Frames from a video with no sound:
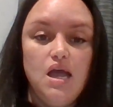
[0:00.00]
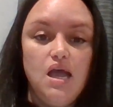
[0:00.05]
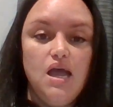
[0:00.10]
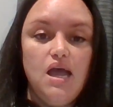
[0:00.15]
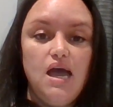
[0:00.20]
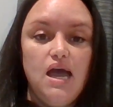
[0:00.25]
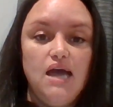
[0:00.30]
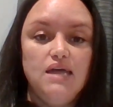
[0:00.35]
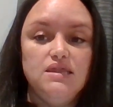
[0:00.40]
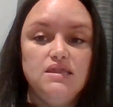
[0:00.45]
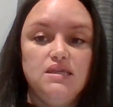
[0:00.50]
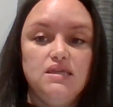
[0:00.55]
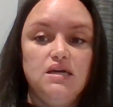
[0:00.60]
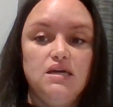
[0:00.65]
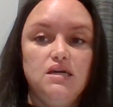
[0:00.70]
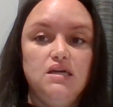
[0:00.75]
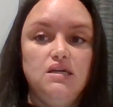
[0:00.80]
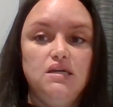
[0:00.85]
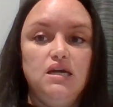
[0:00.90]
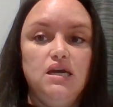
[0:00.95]
And
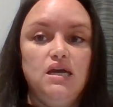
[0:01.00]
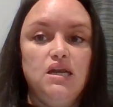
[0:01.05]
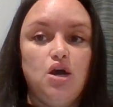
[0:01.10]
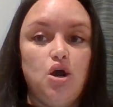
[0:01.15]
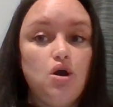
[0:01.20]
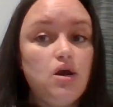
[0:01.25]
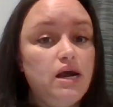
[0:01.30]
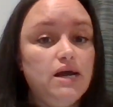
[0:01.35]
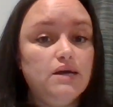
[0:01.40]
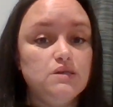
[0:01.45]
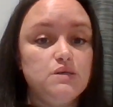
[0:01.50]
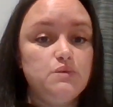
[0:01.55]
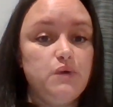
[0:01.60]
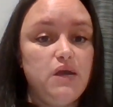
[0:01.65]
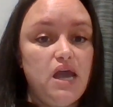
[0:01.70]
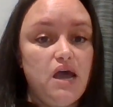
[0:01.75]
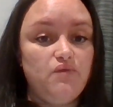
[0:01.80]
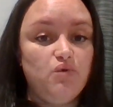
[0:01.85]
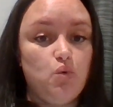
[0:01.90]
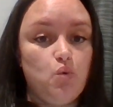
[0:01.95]
then in our house we have
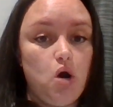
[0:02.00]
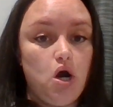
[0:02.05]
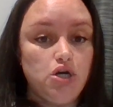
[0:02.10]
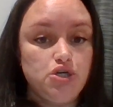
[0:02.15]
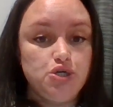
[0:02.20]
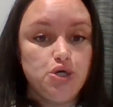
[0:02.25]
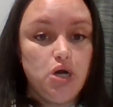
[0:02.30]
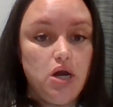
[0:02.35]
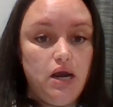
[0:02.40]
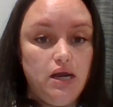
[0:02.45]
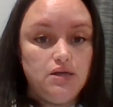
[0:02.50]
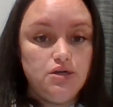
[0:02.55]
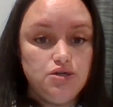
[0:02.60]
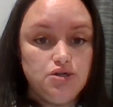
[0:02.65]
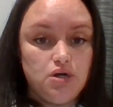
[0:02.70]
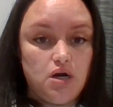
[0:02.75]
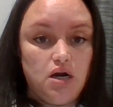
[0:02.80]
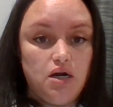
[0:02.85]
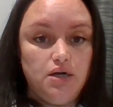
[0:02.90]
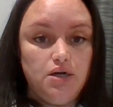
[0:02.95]
a washer and a
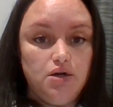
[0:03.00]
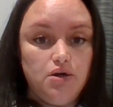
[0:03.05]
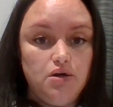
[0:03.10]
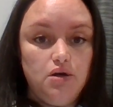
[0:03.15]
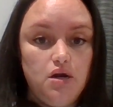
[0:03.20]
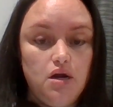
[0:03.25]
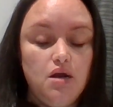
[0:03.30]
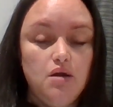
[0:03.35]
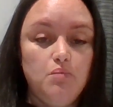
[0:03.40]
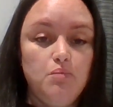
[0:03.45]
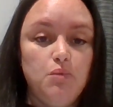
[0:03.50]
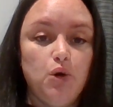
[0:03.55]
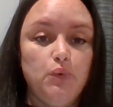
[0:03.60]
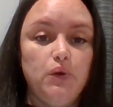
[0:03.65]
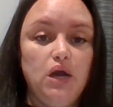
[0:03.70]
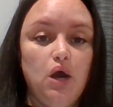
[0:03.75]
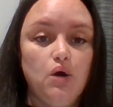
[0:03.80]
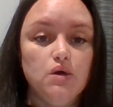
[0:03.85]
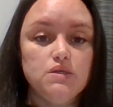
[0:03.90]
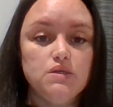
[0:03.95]
dryer, but we
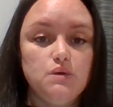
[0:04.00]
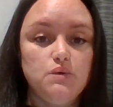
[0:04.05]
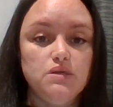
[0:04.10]
also